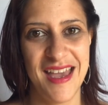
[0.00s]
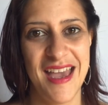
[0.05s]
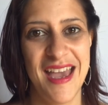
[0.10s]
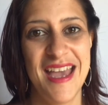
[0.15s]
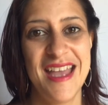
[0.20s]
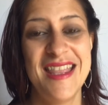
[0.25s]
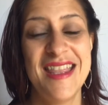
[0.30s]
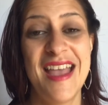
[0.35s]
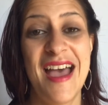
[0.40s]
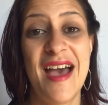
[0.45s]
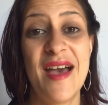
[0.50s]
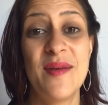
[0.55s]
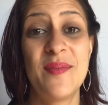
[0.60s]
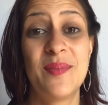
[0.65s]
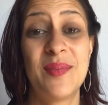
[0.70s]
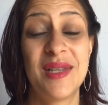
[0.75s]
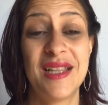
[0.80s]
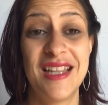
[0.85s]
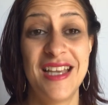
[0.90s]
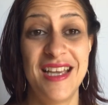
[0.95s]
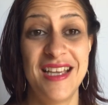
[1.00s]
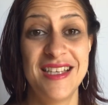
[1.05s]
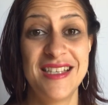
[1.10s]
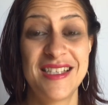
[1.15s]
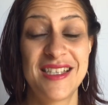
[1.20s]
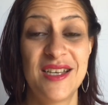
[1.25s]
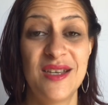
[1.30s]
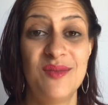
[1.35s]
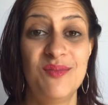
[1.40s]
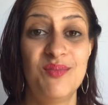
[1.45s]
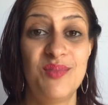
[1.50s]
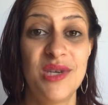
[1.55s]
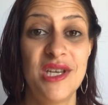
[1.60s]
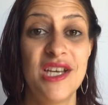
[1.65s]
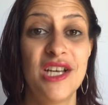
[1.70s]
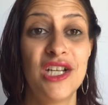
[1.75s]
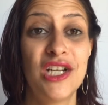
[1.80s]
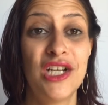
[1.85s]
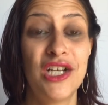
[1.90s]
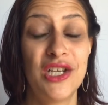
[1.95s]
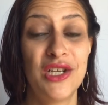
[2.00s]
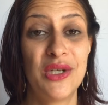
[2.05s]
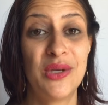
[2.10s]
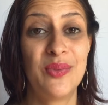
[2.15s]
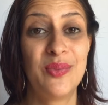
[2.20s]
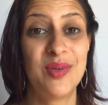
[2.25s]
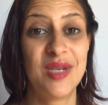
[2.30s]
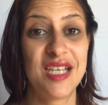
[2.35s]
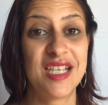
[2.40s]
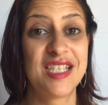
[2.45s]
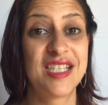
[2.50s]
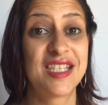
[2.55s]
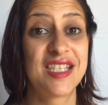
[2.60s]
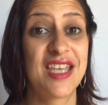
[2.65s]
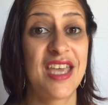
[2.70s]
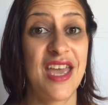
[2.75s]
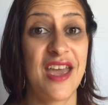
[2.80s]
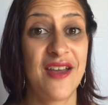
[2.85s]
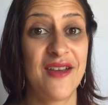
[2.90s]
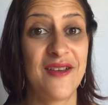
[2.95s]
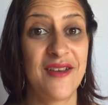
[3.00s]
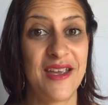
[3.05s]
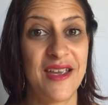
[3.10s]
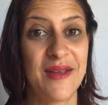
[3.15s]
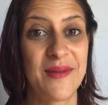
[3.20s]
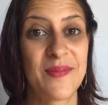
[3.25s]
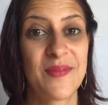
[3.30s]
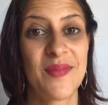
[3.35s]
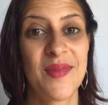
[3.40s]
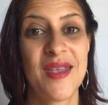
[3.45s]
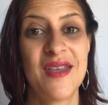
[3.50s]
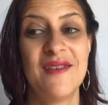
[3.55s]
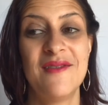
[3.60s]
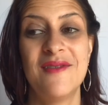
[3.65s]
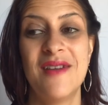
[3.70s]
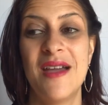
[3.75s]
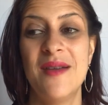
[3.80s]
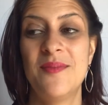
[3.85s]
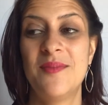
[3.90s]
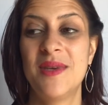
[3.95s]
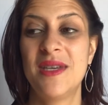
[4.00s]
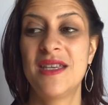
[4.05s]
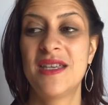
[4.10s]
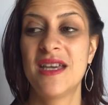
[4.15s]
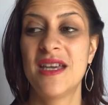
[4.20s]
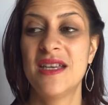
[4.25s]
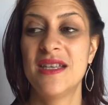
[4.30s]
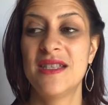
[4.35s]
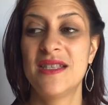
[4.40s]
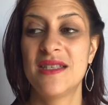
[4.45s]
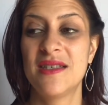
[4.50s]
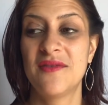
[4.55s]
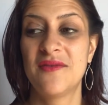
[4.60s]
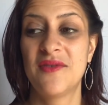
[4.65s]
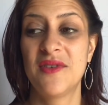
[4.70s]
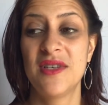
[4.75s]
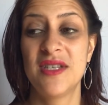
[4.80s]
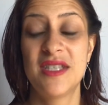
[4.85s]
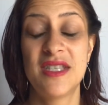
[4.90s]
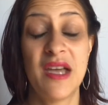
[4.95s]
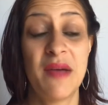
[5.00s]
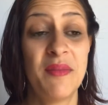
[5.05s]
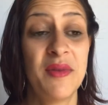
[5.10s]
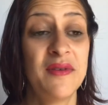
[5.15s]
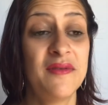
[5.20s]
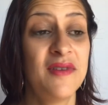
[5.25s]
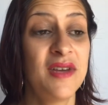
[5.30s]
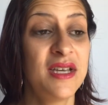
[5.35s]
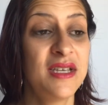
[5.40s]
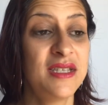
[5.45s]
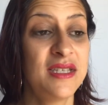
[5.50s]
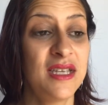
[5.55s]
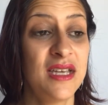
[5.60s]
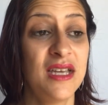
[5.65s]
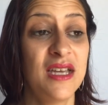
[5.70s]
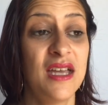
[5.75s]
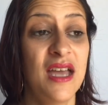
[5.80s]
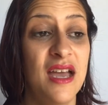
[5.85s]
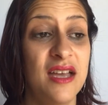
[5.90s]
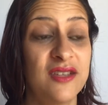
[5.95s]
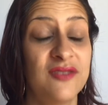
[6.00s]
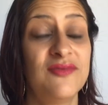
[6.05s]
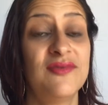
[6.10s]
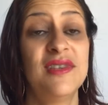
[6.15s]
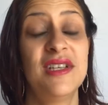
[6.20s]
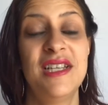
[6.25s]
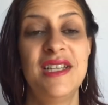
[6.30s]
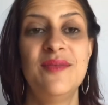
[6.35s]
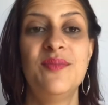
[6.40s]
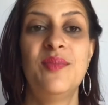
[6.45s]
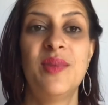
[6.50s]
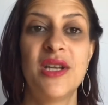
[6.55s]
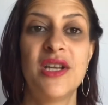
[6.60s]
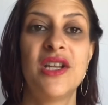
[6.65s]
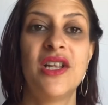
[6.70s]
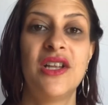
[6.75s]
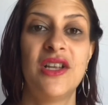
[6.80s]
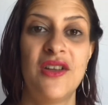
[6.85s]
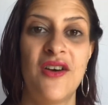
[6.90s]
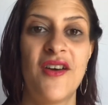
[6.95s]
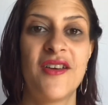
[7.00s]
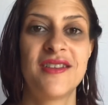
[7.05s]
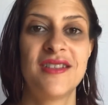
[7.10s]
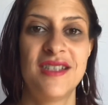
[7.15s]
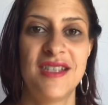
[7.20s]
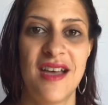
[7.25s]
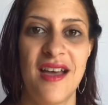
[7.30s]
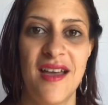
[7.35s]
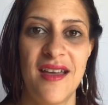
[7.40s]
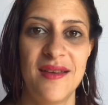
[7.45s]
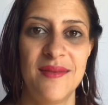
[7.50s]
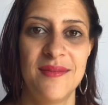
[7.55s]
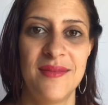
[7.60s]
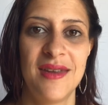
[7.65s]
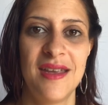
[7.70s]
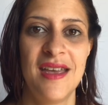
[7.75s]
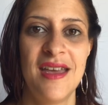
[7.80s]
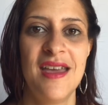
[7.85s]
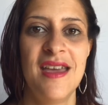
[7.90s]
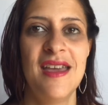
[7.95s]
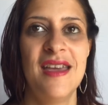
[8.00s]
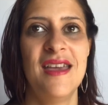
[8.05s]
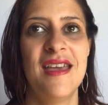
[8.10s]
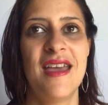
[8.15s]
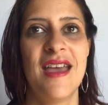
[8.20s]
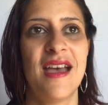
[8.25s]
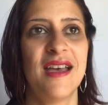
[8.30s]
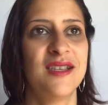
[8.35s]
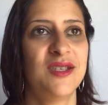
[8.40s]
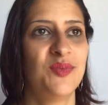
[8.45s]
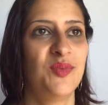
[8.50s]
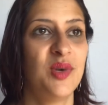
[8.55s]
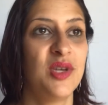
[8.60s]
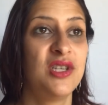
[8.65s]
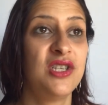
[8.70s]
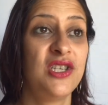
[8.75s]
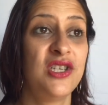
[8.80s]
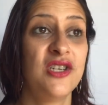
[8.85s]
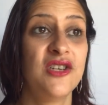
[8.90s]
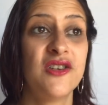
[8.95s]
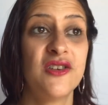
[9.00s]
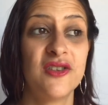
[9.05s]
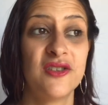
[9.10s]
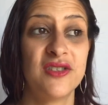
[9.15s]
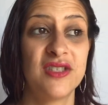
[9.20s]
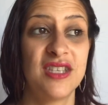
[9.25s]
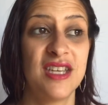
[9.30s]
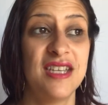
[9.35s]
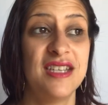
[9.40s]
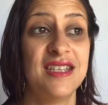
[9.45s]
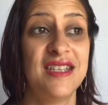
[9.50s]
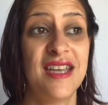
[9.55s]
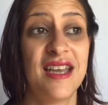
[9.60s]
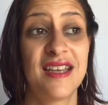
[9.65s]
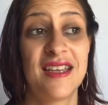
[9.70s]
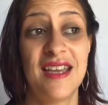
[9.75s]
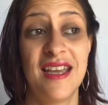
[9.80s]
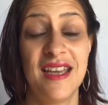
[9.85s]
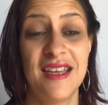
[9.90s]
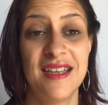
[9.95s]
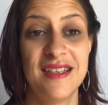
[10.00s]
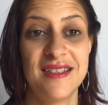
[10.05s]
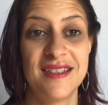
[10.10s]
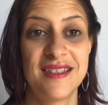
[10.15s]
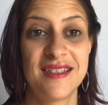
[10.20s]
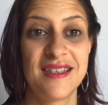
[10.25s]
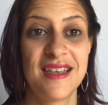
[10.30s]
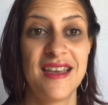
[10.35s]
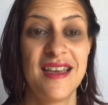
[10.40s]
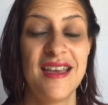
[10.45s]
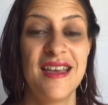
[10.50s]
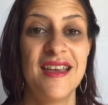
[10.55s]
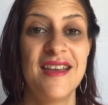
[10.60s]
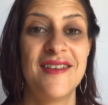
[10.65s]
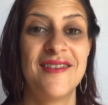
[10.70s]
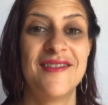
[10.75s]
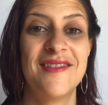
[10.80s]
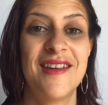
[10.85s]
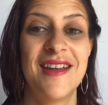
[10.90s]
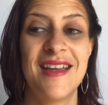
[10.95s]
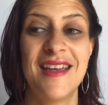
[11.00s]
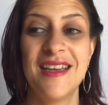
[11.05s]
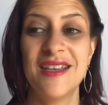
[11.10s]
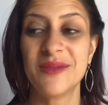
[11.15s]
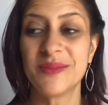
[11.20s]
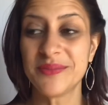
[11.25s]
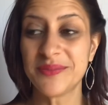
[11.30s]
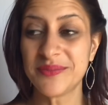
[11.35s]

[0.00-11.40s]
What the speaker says: And that place could be a little bit scary, right? Because for some of us, it has really been a long time. It has been years and decades, right?